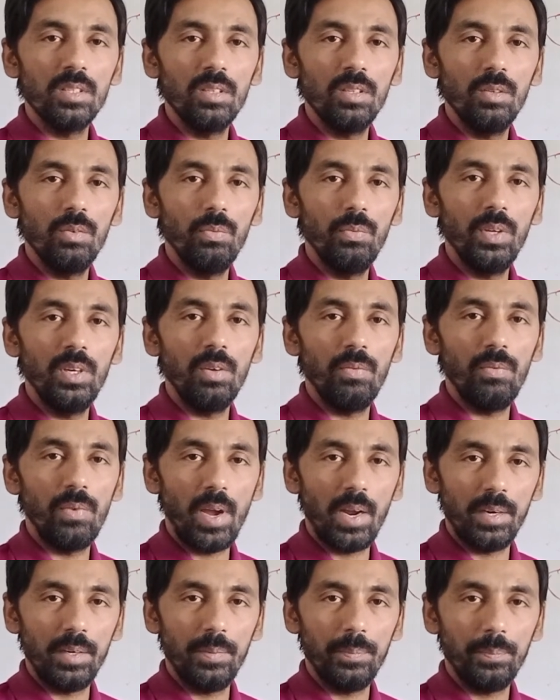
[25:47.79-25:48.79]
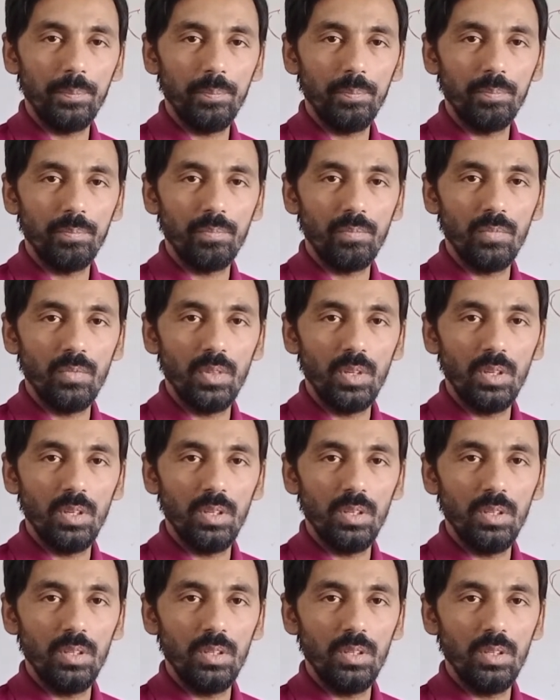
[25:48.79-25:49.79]
will affect,
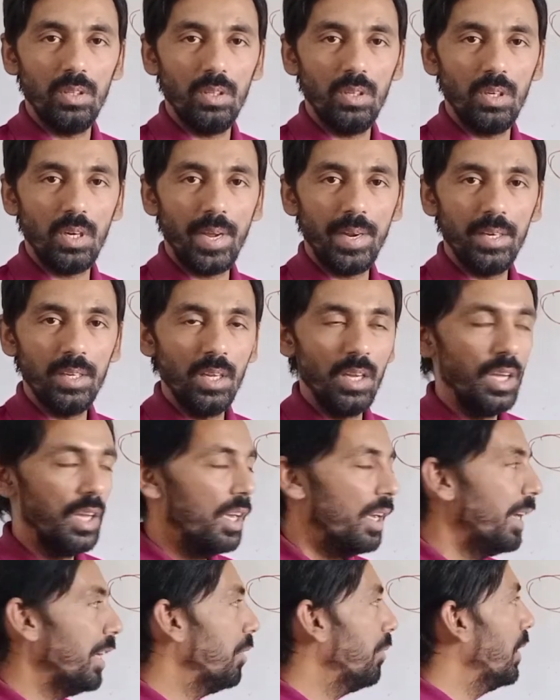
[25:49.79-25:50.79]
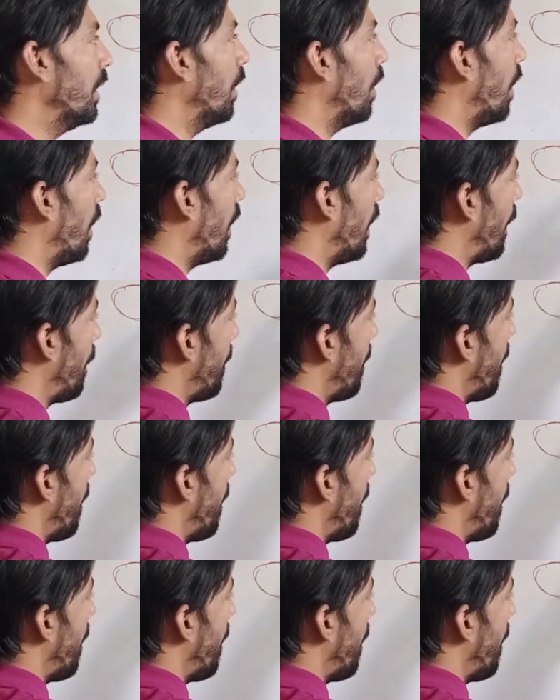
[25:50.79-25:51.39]
right? It will harm